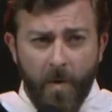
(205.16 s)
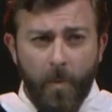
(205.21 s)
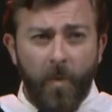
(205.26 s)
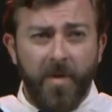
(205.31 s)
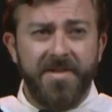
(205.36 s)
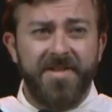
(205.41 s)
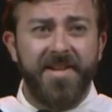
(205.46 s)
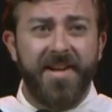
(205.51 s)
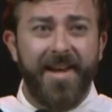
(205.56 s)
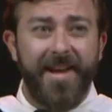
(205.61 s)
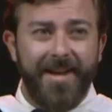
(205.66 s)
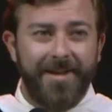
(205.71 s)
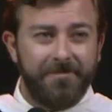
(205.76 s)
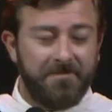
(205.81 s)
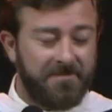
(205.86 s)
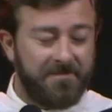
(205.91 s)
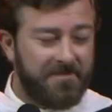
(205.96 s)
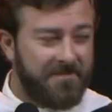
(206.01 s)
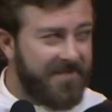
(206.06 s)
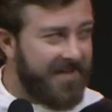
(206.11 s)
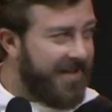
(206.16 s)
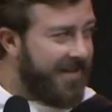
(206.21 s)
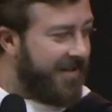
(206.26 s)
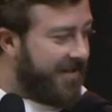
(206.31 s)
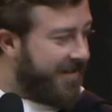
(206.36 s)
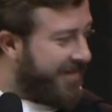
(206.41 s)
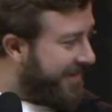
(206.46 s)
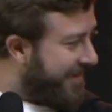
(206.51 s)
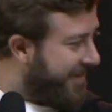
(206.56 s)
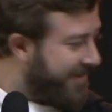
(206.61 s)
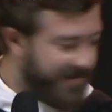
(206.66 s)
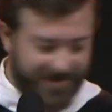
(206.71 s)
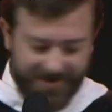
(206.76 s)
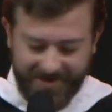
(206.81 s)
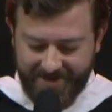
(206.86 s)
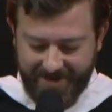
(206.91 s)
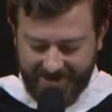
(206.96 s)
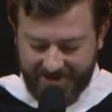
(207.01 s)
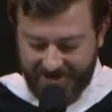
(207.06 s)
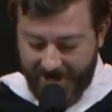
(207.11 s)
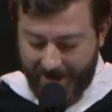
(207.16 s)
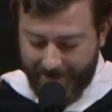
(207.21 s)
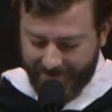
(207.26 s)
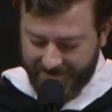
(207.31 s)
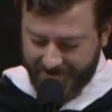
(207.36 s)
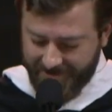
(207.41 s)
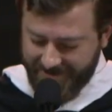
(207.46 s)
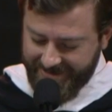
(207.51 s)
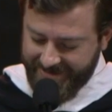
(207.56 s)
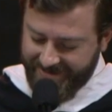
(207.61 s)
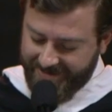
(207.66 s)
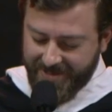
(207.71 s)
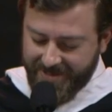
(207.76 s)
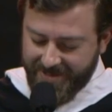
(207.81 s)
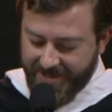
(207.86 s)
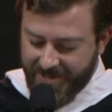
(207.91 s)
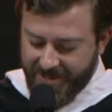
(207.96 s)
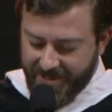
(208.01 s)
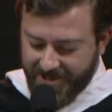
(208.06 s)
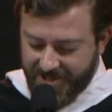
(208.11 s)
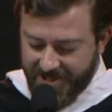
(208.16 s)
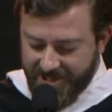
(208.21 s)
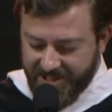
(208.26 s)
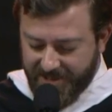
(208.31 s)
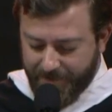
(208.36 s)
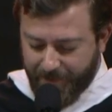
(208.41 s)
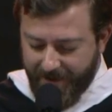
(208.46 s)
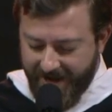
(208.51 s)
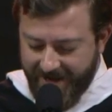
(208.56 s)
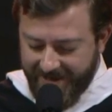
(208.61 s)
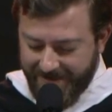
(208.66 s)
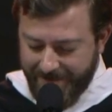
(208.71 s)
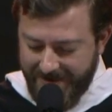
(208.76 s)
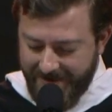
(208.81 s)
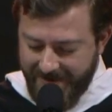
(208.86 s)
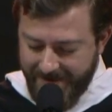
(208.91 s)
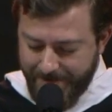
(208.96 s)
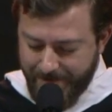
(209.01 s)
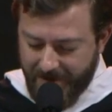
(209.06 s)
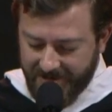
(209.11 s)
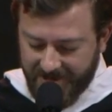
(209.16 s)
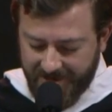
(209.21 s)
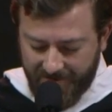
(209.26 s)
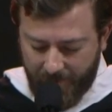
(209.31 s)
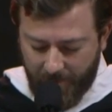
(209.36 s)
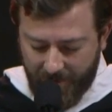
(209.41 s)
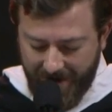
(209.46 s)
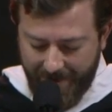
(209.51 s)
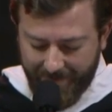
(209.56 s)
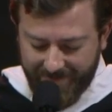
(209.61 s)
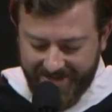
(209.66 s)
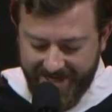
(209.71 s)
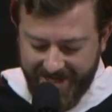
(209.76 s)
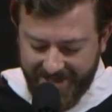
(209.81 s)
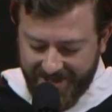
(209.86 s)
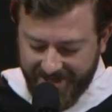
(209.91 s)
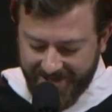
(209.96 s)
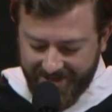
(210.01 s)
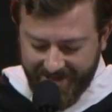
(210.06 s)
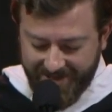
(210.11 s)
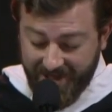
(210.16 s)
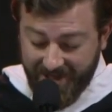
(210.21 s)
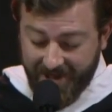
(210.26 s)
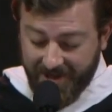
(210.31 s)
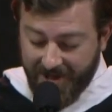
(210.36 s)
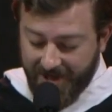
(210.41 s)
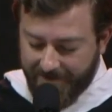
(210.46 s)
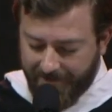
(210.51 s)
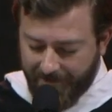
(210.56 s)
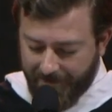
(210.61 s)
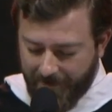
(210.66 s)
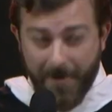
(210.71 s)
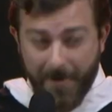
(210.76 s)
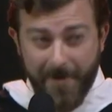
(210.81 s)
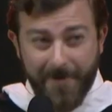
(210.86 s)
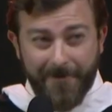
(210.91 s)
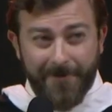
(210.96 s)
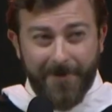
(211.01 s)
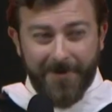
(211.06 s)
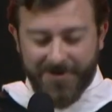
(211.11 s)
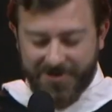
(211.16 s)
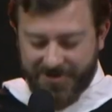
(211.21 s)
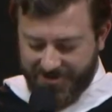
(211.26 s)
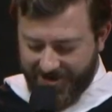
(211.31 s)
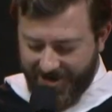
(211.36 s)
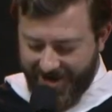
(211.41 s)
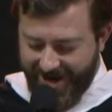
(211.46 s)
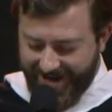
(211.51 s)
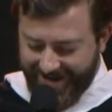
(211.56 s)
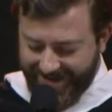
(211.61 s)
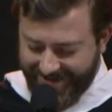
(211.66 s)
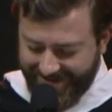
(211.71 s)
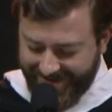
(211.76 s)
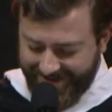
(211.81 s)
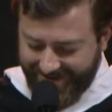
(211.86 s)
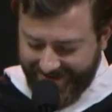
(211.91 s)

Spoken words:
Once again, just like geometry, she explained to me that much of what I'm teaching doesn't click for her on the first try.